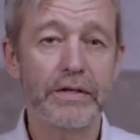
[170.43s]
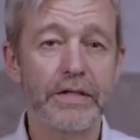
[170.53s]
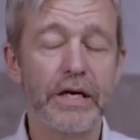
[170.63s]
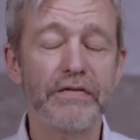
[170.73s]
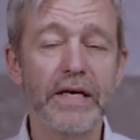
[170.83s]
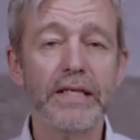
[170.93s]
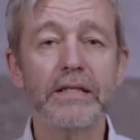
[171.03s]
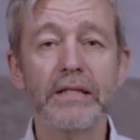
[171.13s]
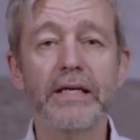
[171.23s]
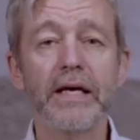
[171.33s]
Now, if I can
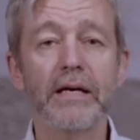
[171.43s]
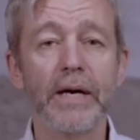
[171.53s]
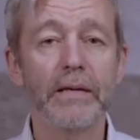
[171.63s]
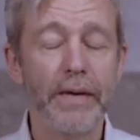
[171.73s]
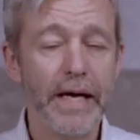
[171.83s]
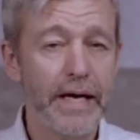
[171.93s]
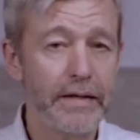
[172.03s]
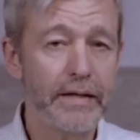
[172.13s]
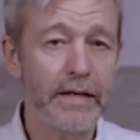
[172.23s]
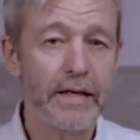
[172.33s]
say that about a man,
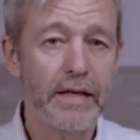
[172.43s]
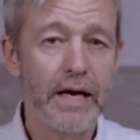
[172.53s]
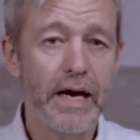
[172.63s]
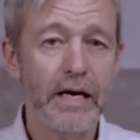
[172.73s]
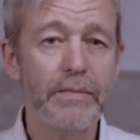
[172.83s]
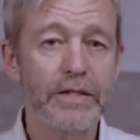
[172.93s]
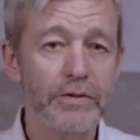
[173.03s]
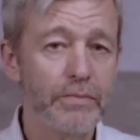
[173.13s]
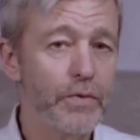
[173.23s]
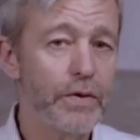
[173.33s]
how much
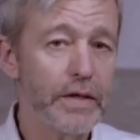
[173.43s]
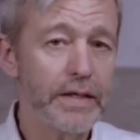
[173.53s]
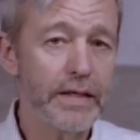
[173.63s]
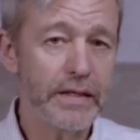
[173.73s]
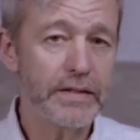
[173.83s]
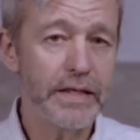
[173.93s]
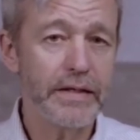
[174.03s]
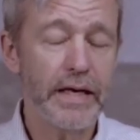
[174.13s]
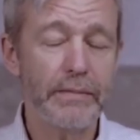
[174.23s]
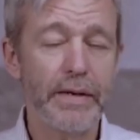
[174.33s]
more can I say
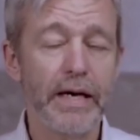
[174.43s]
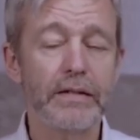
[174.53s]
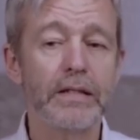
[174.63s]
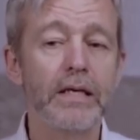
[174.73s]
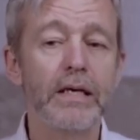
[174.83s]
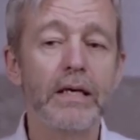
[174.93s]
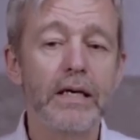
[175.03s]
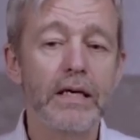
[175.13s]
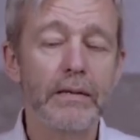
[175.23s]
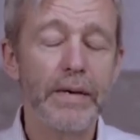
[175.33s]
that about,
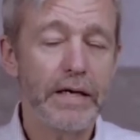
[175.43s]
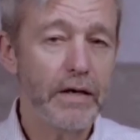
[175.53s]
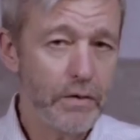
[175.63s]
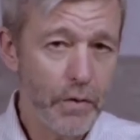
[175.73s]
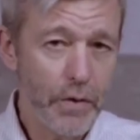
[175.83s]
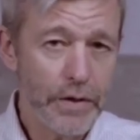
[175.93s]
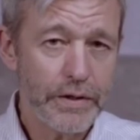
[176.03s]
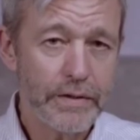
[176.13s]
about our Lord,